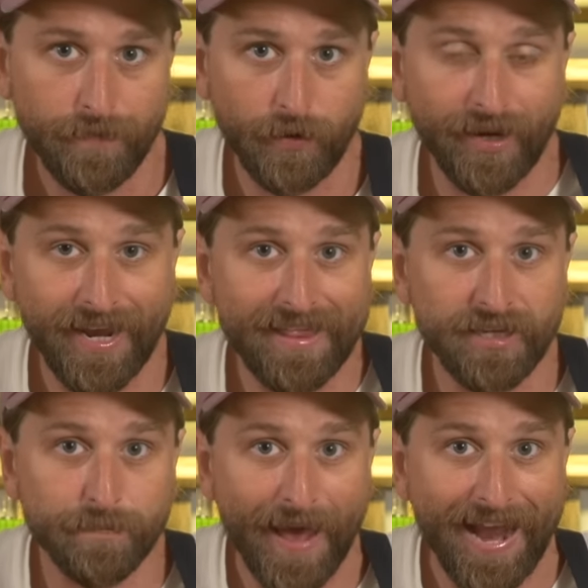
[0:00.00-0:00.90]
Okay,
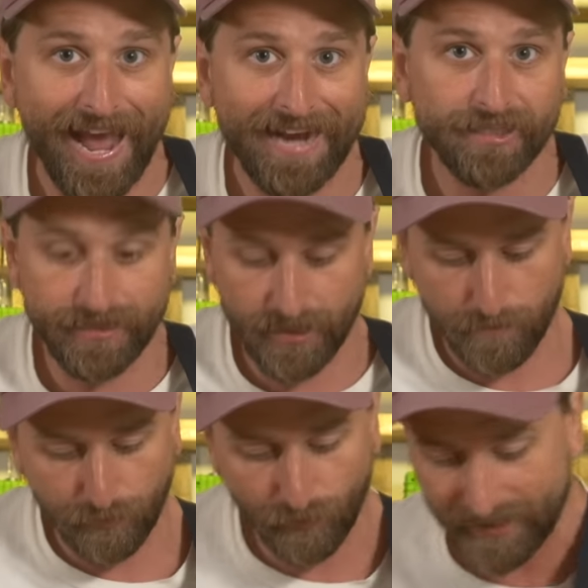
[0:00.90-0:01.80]
this bag actually
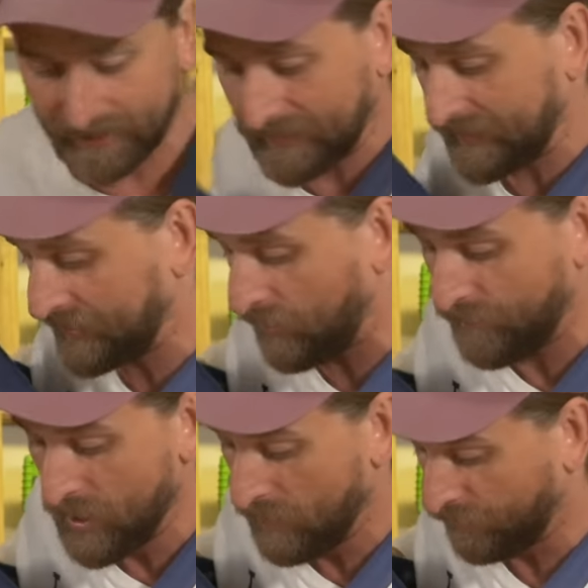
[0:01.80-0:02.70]
compresses
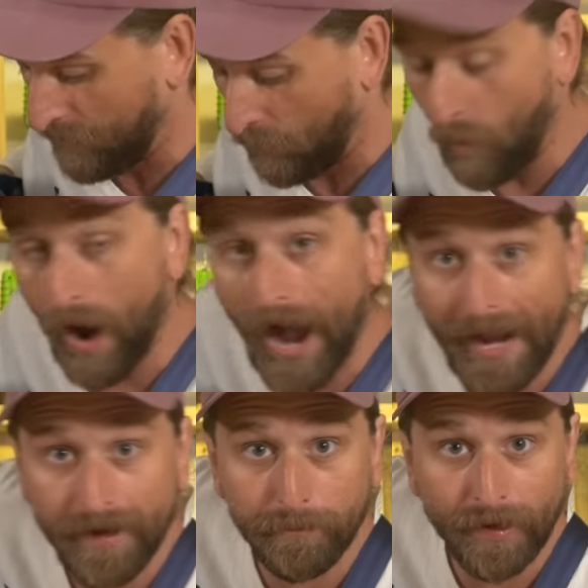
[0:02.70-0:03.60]
itself from a
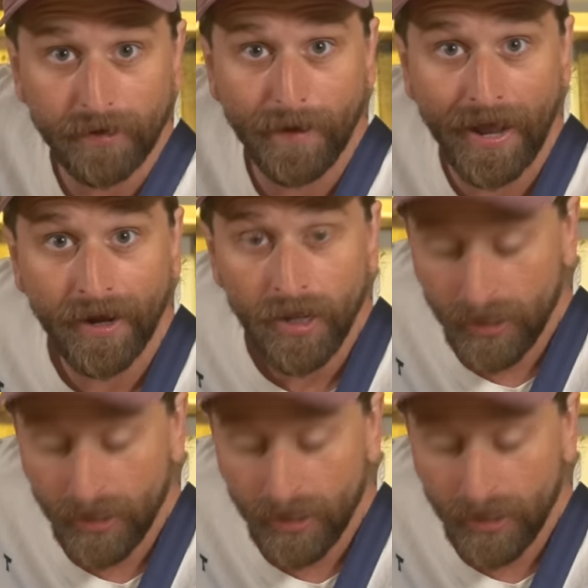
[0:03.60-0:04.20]
wide, big bag